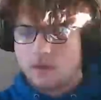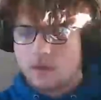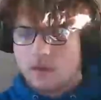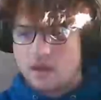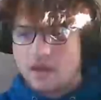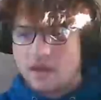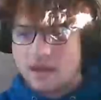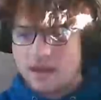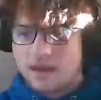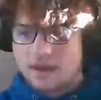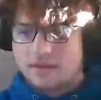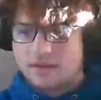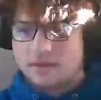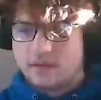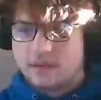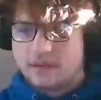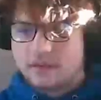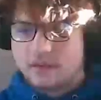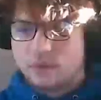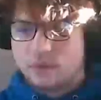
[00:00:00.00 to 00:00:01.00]

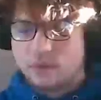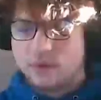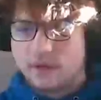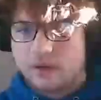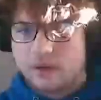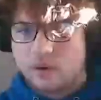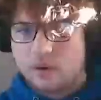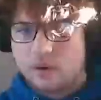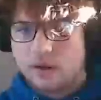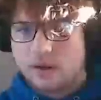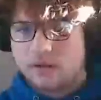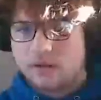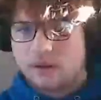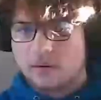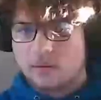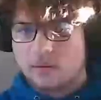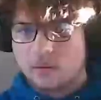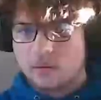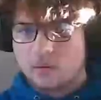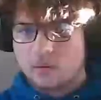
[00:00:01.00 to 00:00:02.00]
And it's really annoying
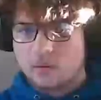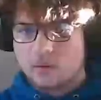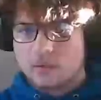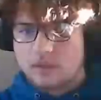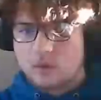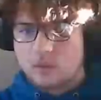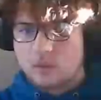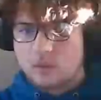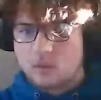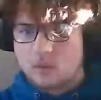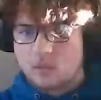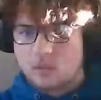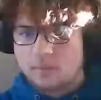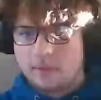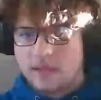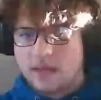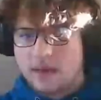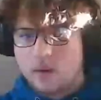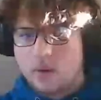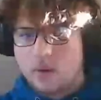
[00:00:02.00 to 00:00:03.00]
that
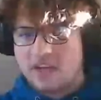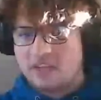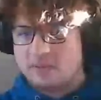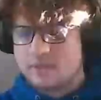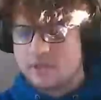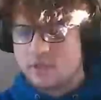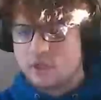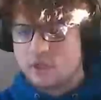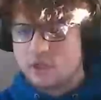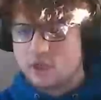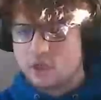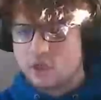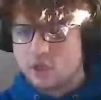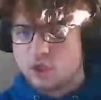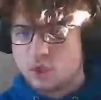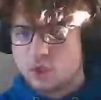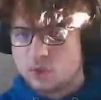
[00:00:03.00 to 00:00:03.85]
white's position is just so